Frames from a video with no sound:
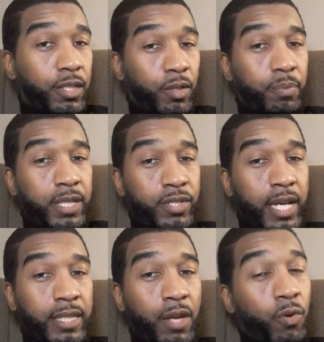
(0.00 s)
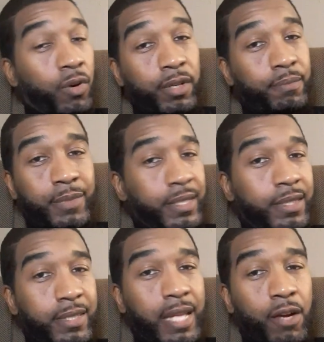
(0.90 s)
please check that, or
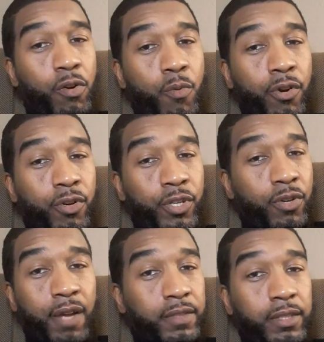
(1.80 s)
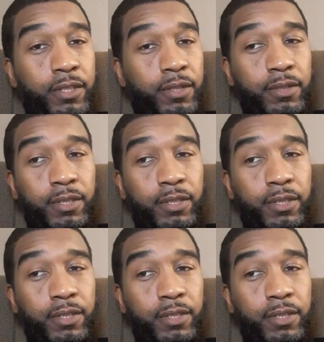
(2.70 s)
this not gonna work, or you're gonna have to, you're